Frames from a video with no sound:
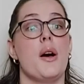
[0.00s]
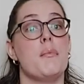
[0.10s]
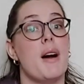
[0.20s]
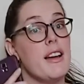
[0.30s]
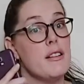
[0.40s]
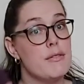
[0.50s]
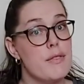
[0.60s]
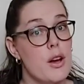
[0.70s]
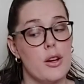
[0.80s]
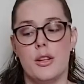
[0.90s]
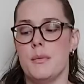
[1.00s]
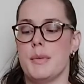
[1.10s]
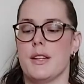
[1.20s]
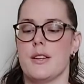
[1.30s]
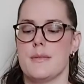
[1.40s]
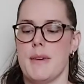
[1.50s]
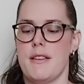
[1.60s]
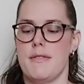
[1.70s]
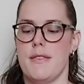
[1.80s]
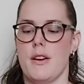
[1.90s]
my phone, because
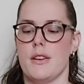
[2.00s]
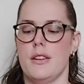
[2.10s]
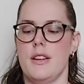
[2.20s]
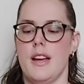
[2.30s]
my phone